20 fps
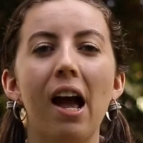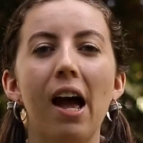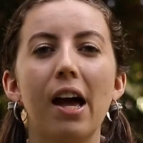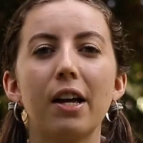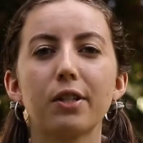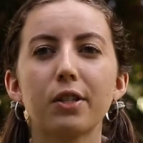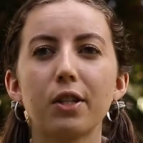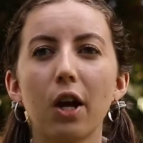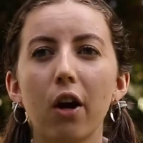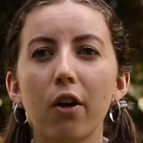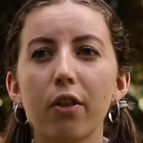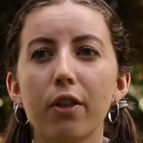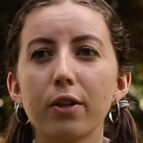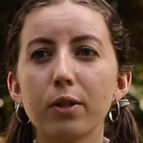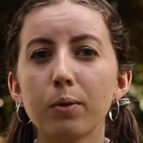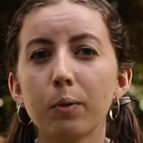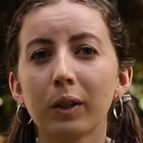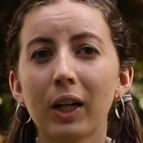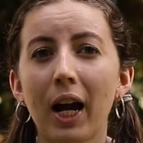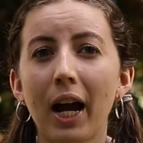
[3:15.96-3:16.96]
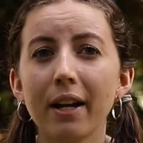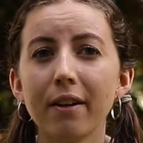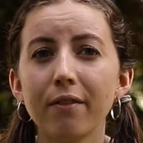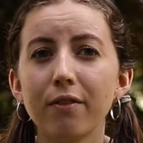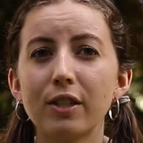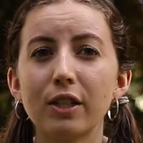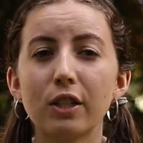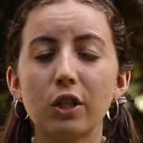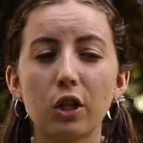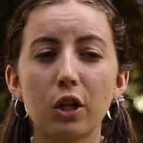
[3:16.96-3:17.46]
So those were kind of
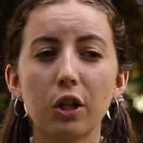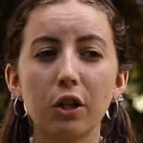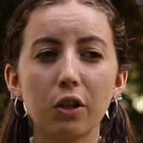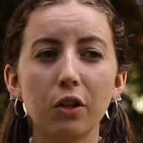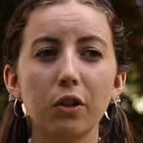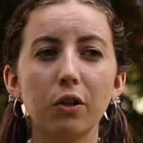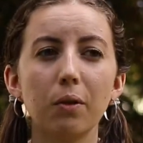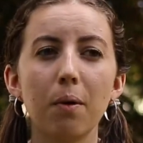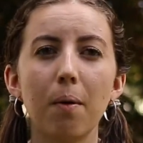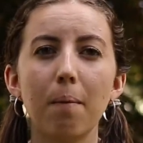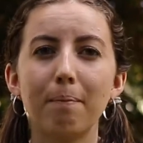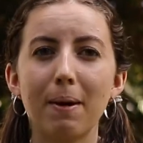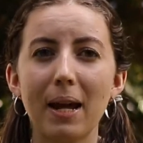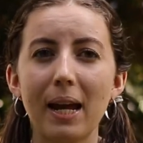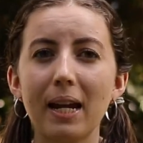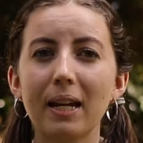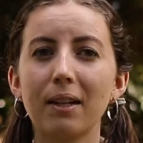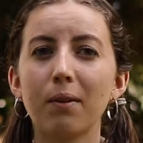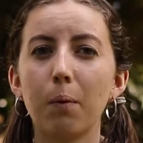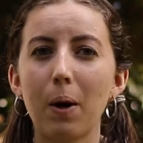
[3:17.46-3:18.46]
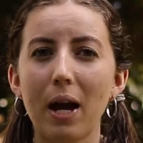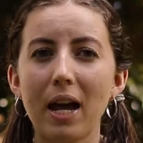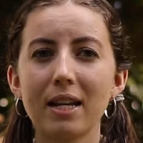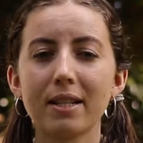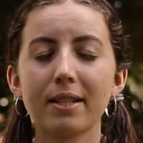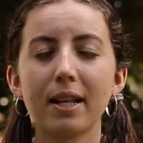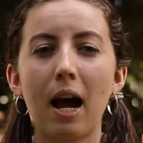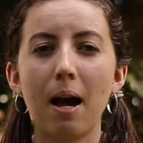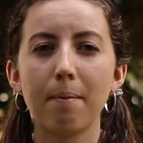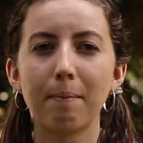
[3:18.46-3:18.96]
the 2 main
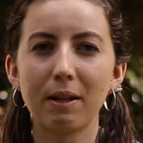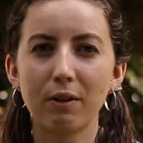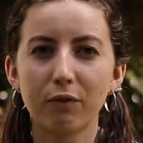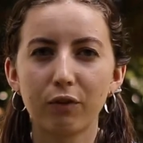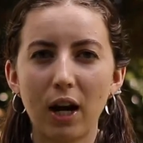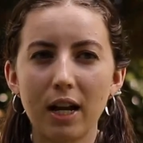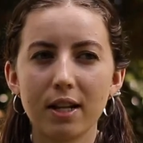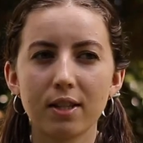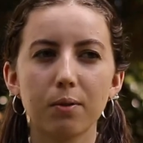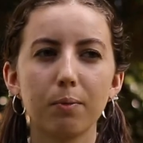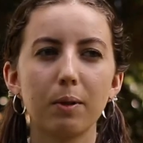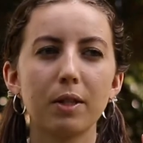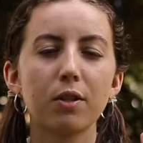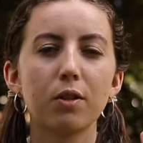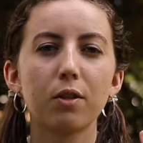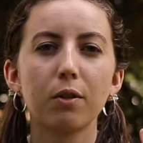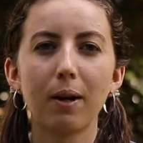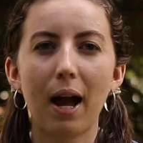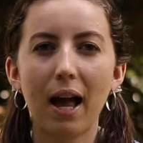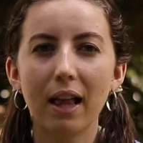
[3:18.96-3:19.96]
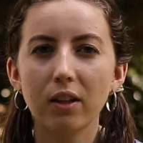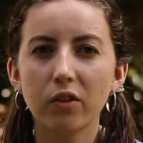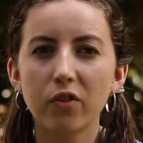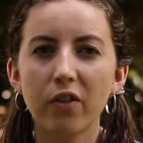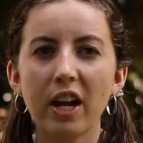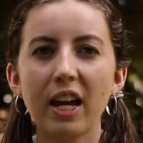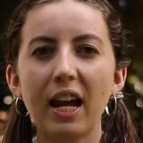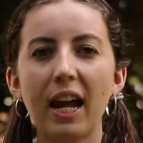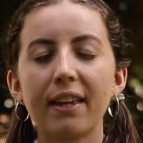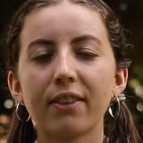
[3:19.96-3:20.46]
ways that I made friends, was through
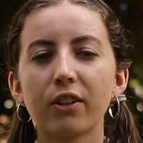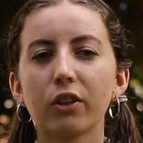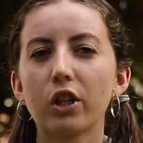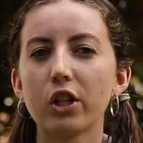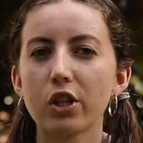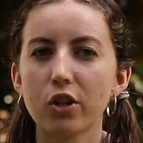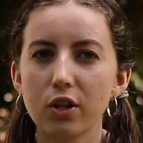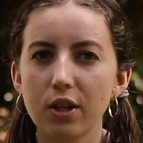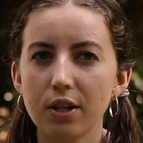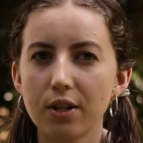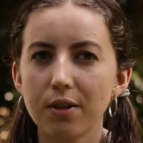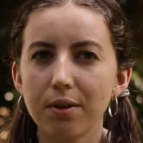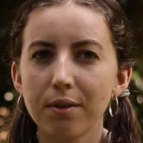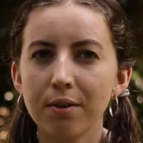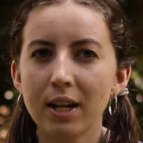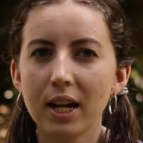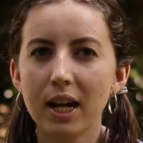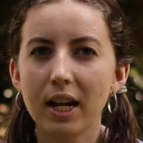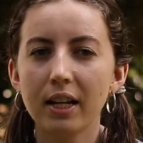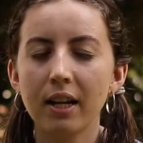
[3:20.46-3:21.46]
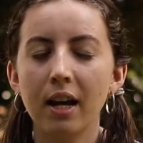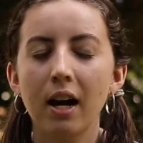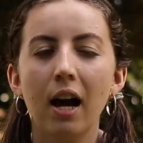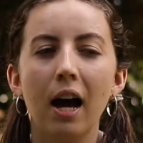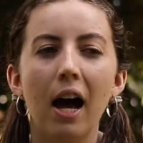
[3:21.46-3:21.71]
Elevate and the Christian Union.